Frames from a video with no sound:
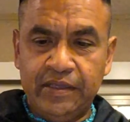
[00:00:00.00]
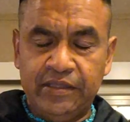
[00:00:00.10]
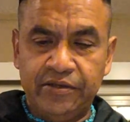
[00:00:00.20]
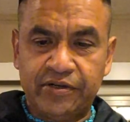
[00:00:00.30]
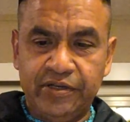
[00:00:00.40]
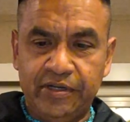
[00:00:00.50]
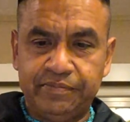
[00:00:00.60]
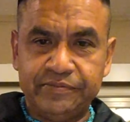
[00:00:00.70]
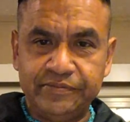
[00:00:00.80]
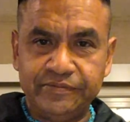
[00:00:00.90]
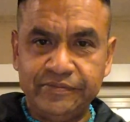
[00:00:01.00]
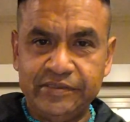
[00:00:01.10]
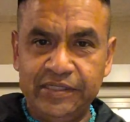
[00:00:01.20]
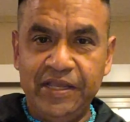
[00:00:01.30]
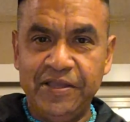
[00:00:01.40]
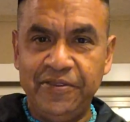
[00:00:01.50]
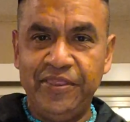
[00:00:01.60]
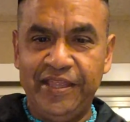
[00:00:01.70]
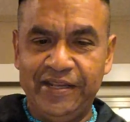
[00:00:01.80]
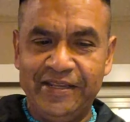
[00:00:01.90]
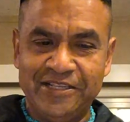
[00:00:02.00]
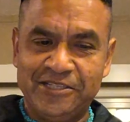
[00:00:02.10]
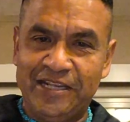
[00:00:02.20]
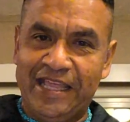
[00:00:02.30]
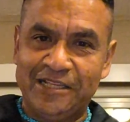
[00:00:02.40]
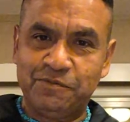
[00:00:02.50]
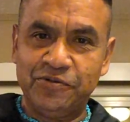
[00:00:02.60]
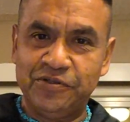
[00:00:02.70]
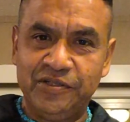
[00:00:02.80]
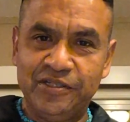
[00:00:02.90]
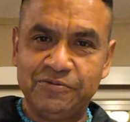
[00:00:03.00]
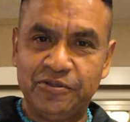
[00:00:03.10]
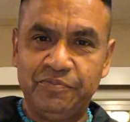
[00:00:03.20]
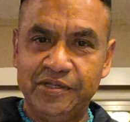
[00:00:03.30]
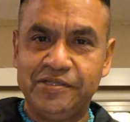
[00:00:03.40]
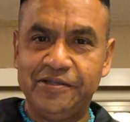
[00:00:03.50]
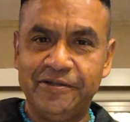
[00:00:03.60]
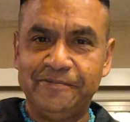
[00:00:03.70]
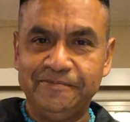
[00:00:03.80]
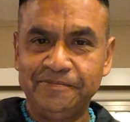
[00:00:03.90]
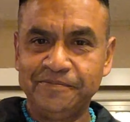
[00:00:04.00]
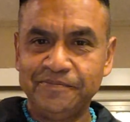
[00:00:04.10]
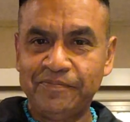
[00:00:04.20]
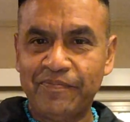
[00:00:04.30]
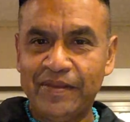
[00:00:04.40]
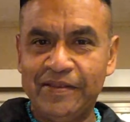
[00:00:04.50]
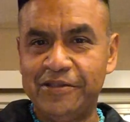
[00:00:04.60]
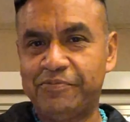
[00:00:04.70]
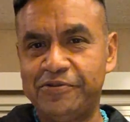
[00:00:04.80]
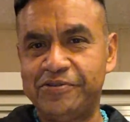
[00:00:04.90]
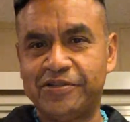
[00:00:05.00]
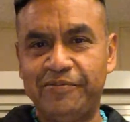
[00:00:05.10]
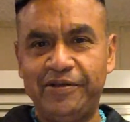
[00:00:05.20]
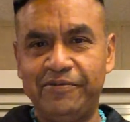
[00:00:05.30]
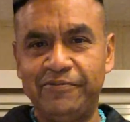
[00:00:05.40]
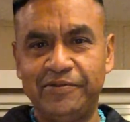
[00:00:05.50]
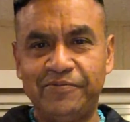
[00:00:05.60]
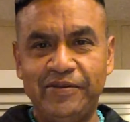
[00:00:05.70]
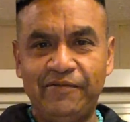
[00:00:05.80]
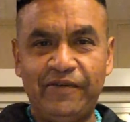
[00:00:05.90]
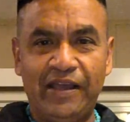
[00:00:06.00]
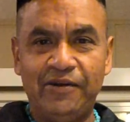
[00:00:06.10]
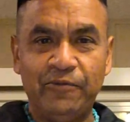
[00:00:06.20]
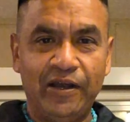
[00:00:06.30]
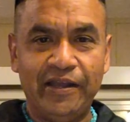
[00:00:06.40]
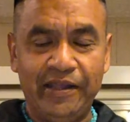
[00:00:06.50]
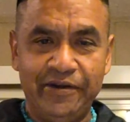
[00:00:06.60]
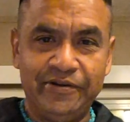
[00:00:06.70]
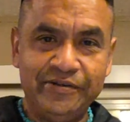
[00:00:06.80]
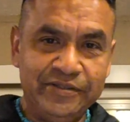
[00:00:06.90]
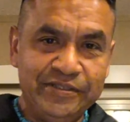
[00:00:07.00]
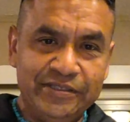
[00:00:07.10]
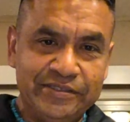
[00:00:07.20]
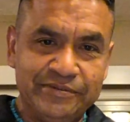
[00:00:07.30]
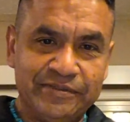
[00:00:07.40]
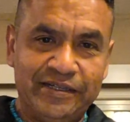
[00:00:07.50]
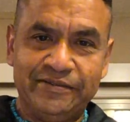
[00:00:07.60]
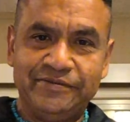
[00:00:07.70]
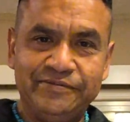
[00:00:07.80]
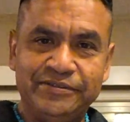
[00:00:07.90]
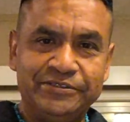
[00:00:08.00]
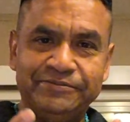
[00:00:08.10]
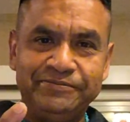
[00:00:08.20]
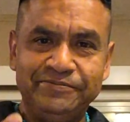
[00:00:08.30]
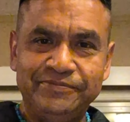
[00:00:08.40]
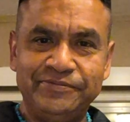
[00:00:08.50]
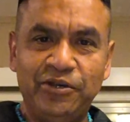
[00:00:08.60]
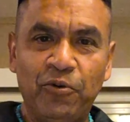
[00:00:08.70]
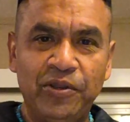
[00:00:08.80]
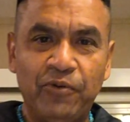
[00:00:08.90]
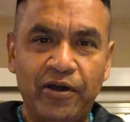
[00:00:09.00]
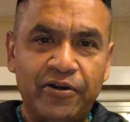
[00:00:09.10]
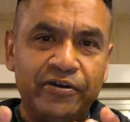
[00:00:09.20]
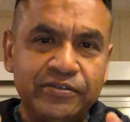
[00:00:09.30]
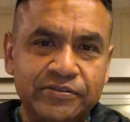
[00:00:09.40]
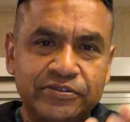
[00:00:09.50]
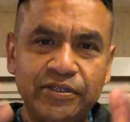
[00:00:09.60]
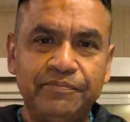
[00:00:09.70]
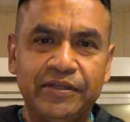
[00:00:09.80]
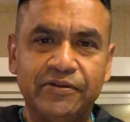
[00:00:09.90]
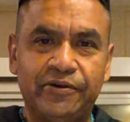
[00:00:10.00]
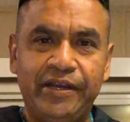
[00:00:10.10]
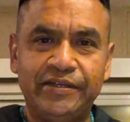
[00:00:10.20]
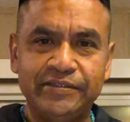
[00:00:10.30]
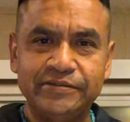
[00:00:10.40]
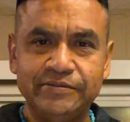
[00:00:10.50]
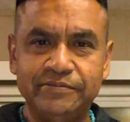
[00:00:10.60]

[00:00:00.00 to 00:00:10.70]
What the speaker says: in their cup than this last person does with their pissy cup. This person's coming in with fine wine or some kind of holy water, something great.